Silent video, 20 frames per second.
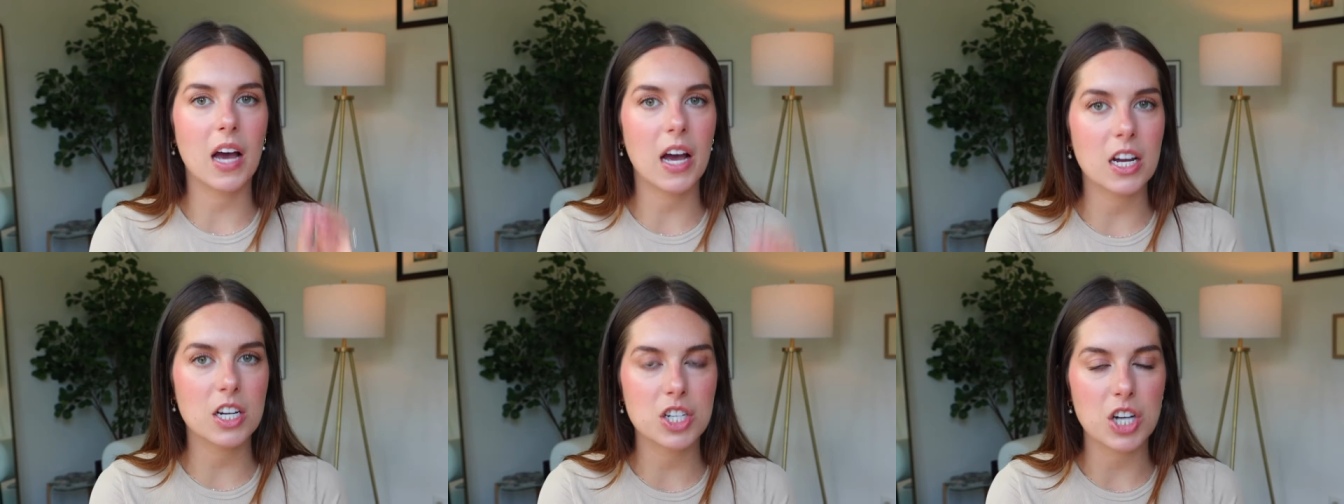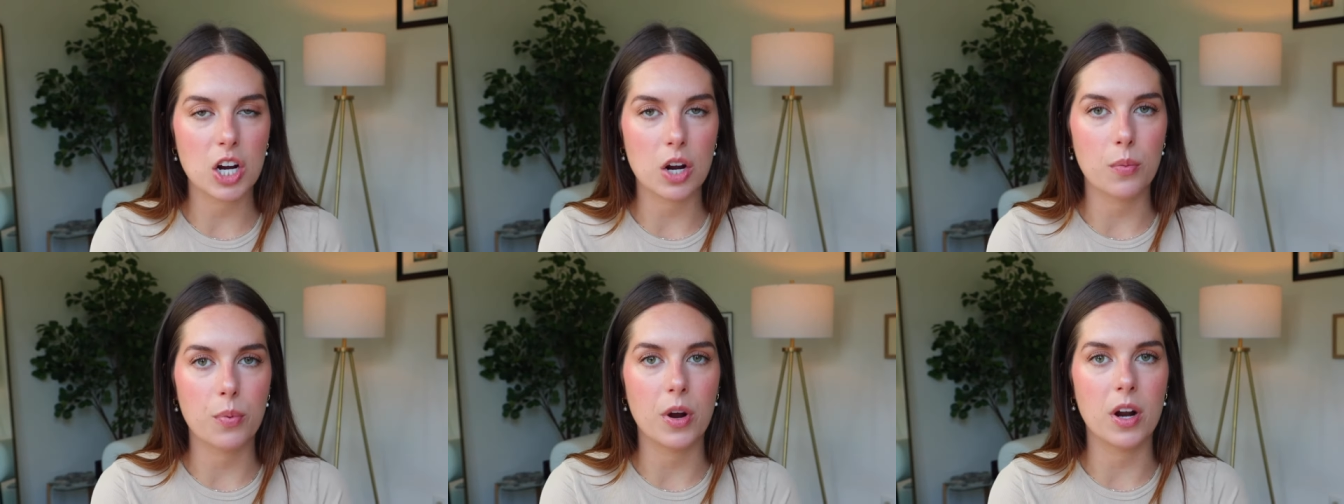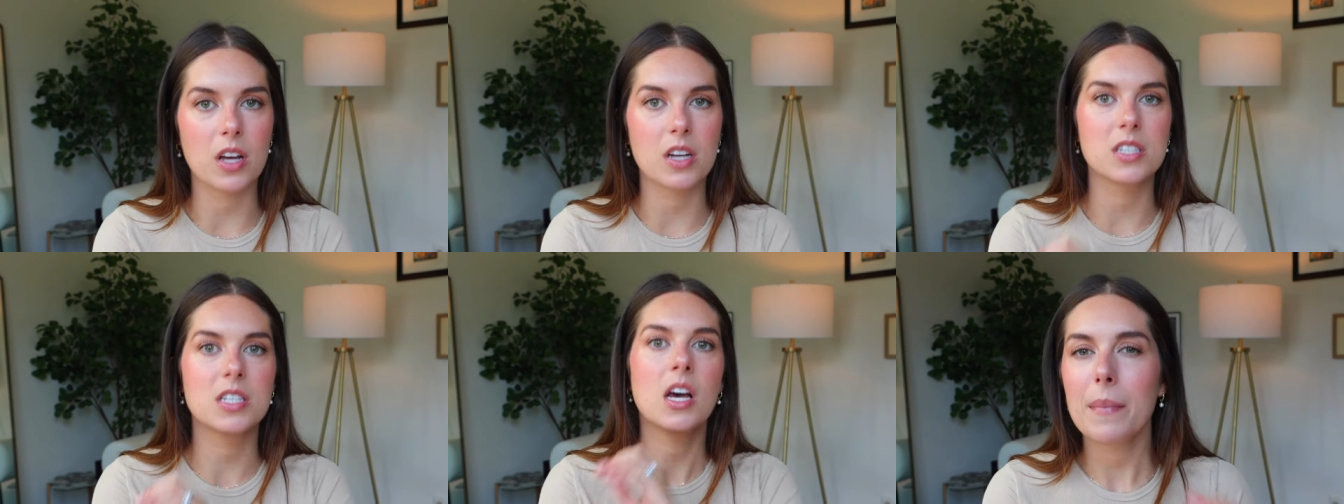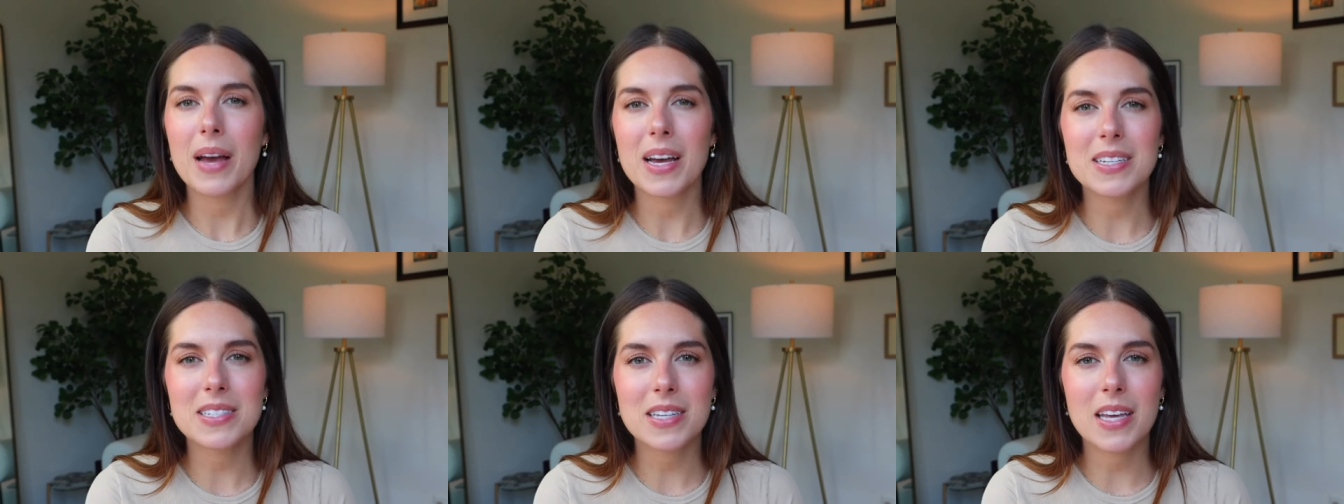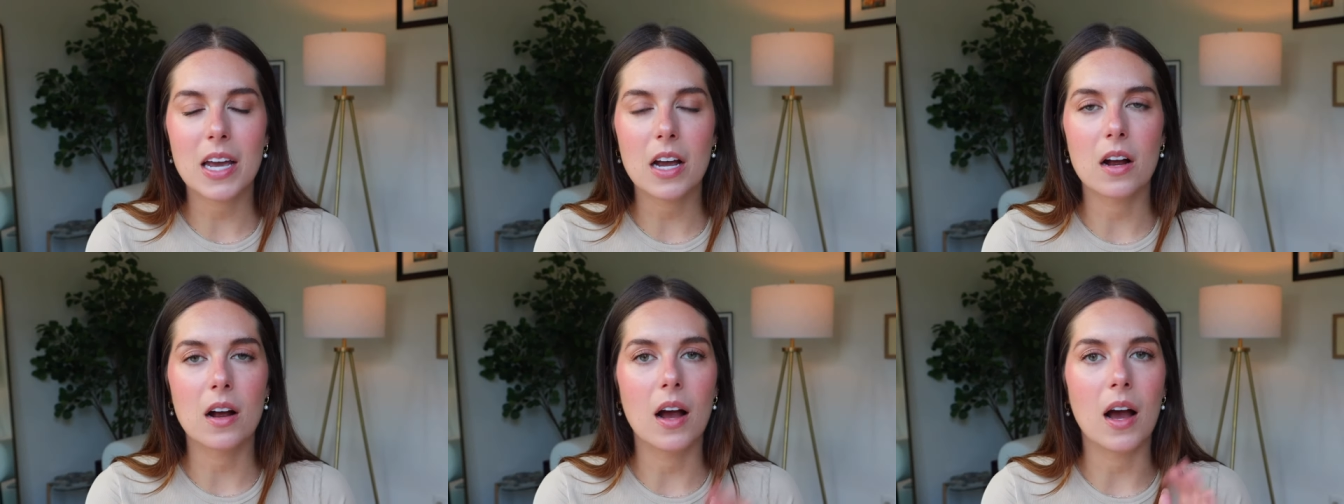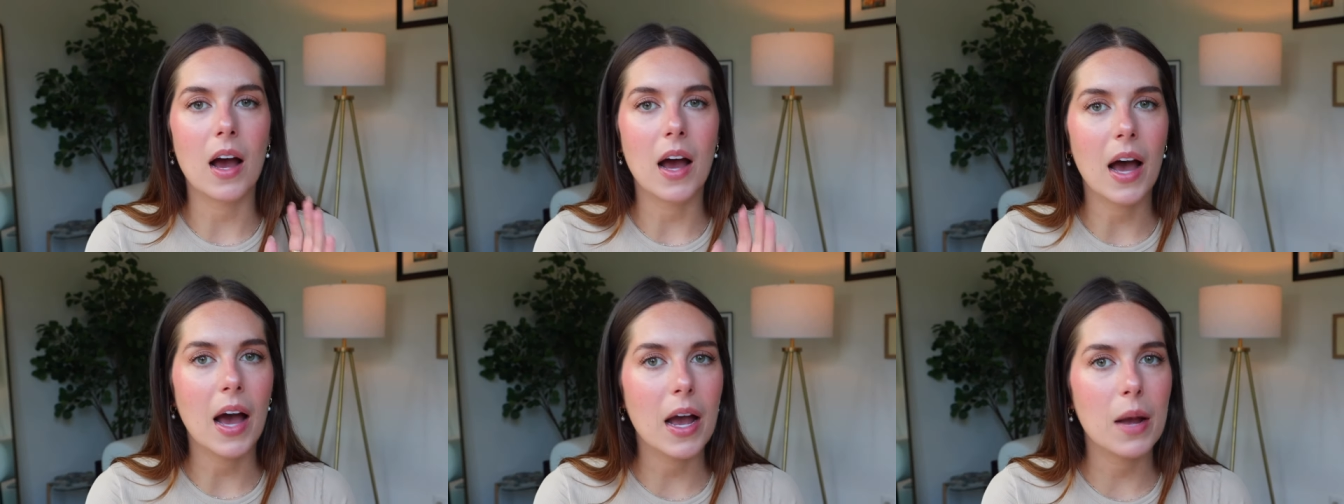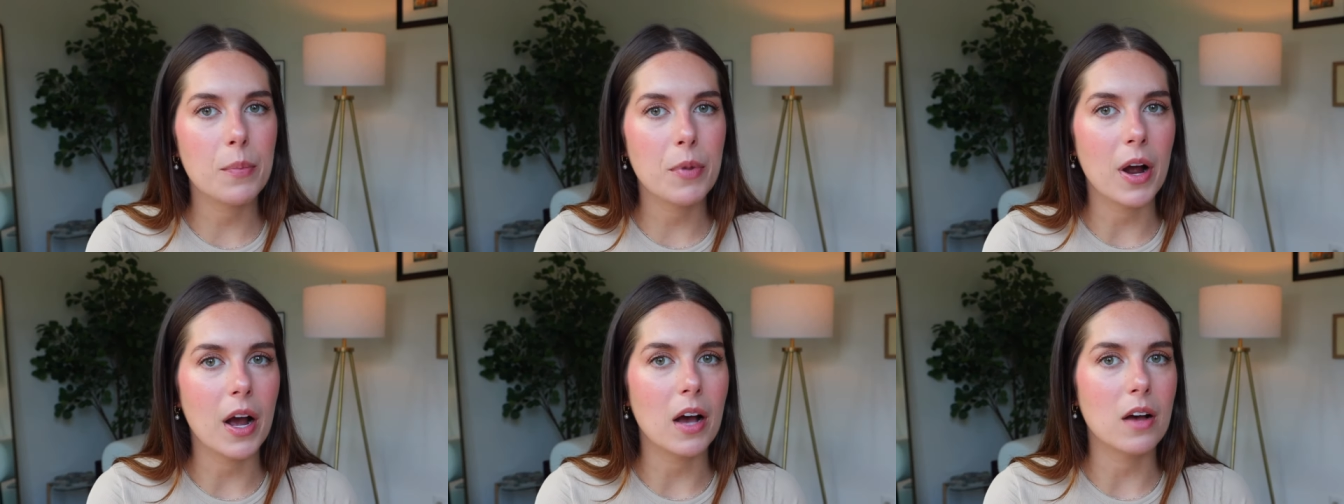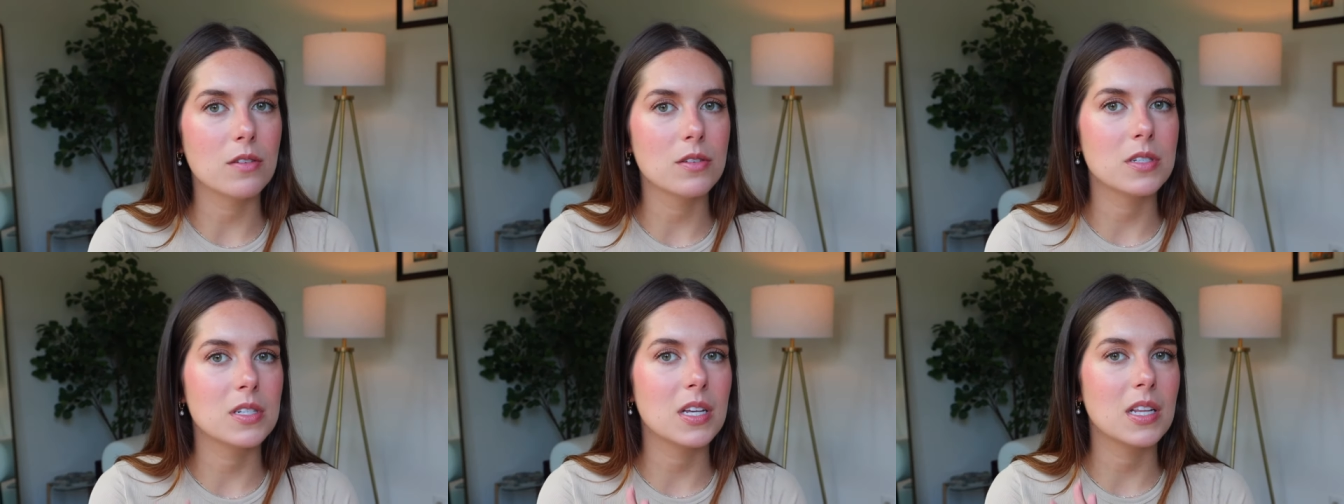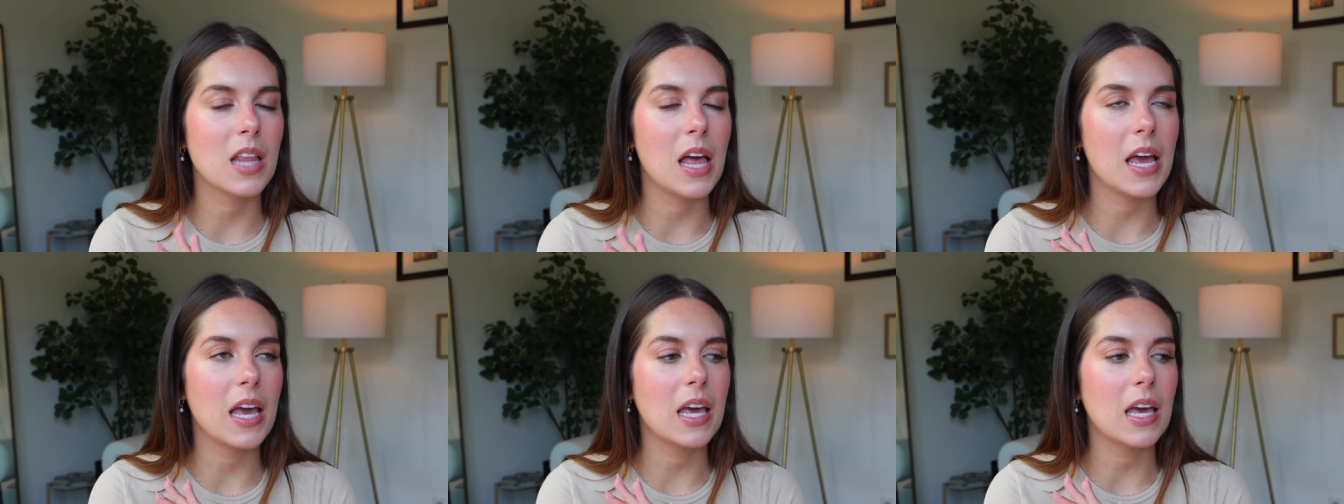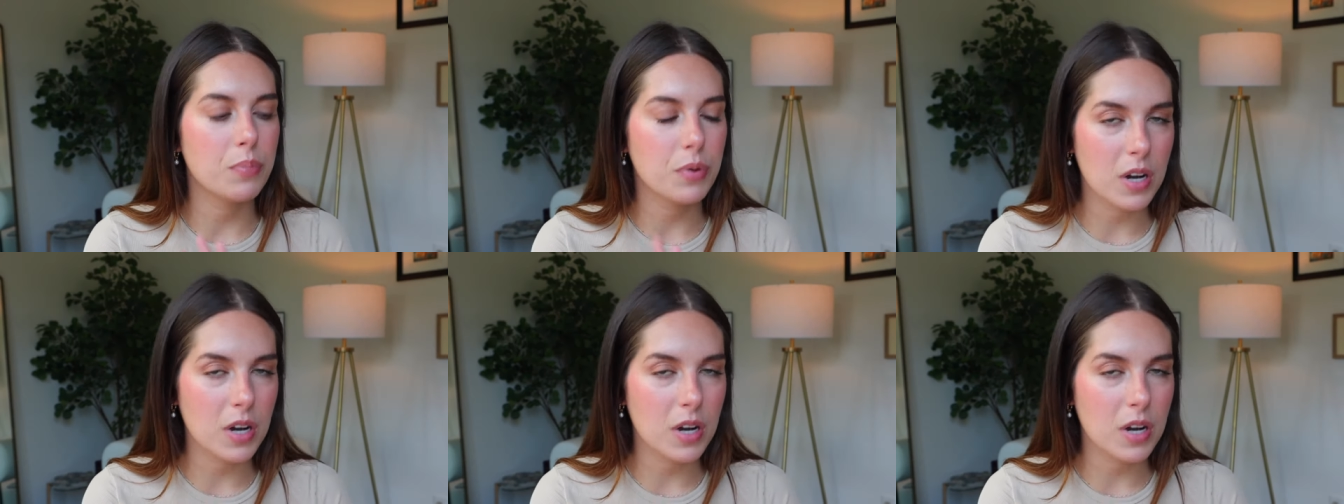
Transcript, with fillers: eyeshadow products, mascara, eyebrows, like